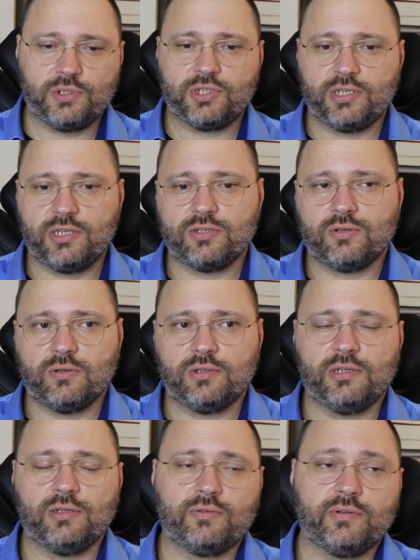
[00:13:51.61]
which is
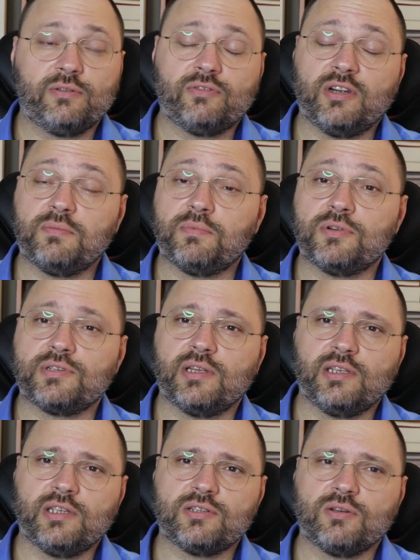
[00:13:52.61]
already
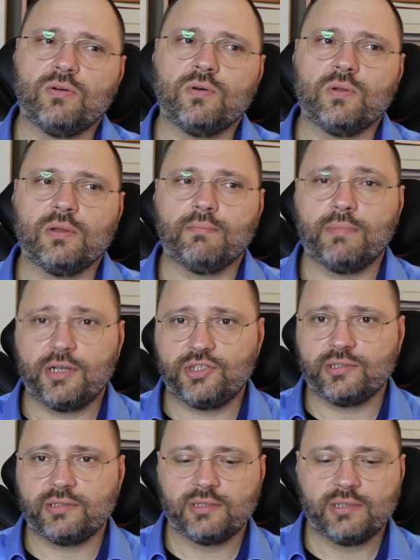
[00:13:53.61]
25% is all
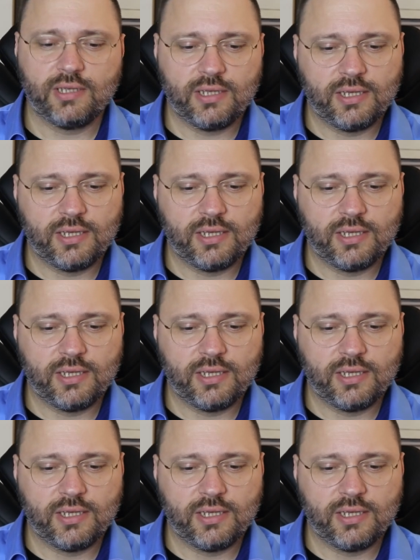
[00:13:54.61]
budget,